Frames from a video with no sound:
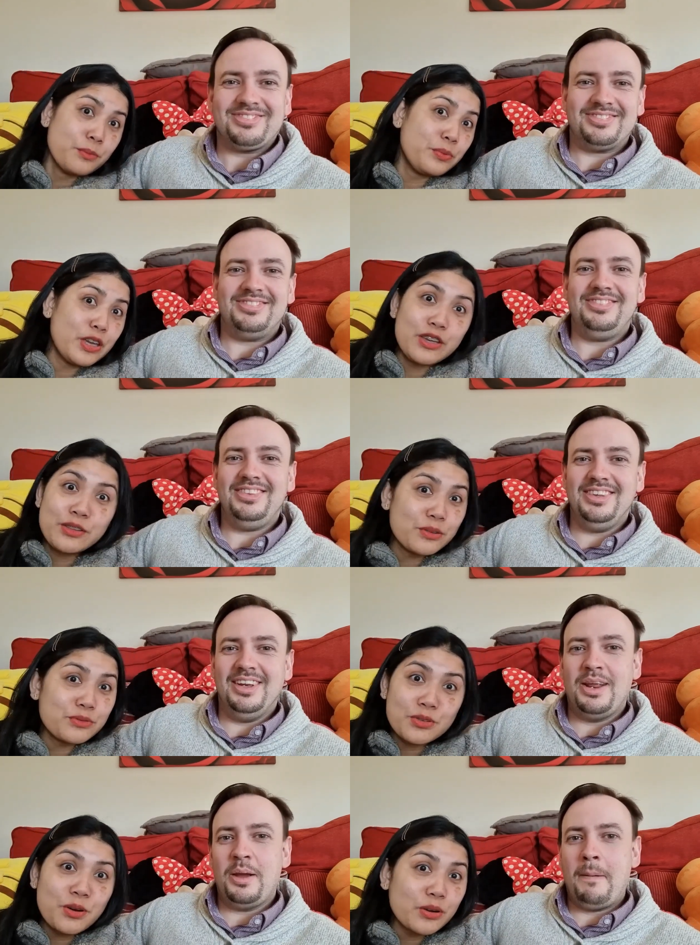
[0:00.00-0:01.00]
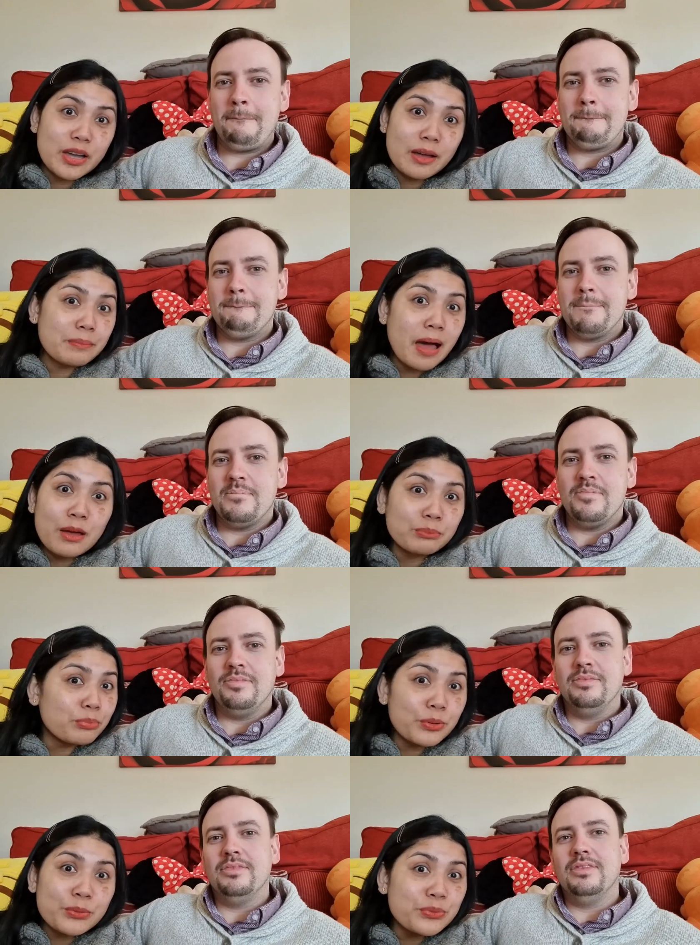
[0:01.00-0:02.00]
Speaker 1: We don't talk about
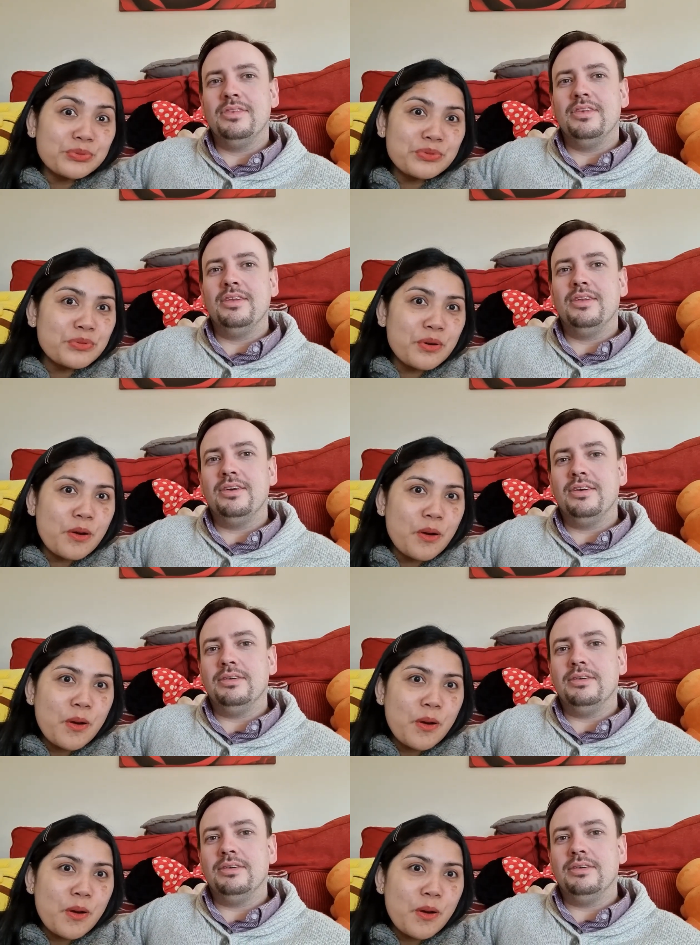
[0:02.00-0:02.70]
Bruno.